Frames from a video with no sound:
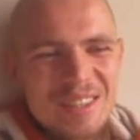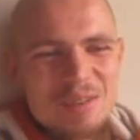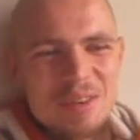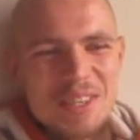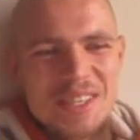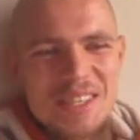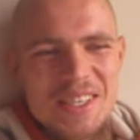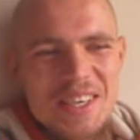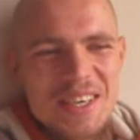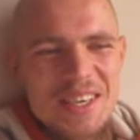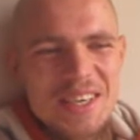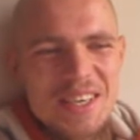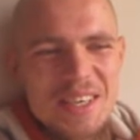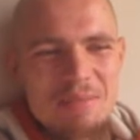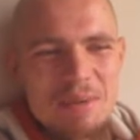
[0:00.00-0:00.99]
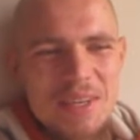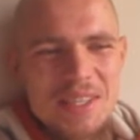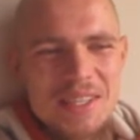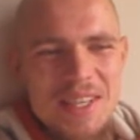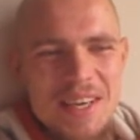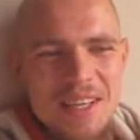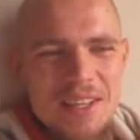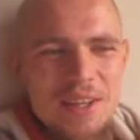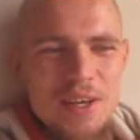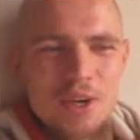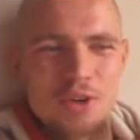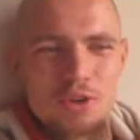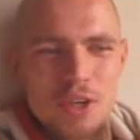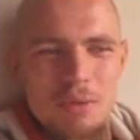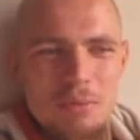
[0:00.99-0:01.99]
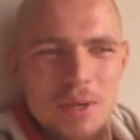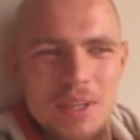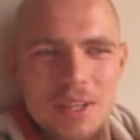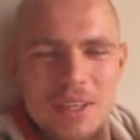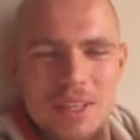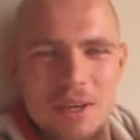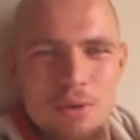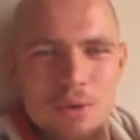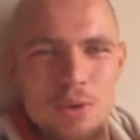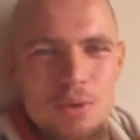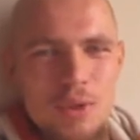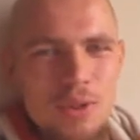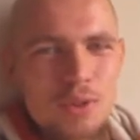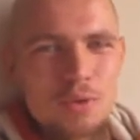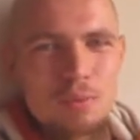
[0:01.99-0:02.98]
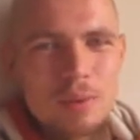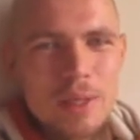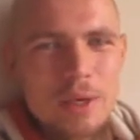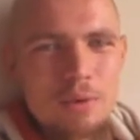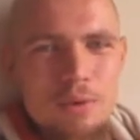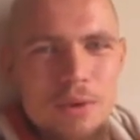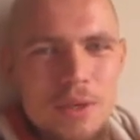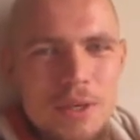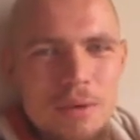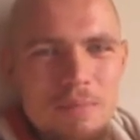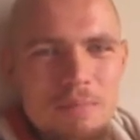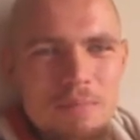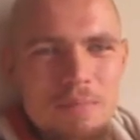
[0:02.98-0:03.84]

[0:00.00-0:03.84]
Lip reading: when seeing him, I started daydreaming that I would want to play with him.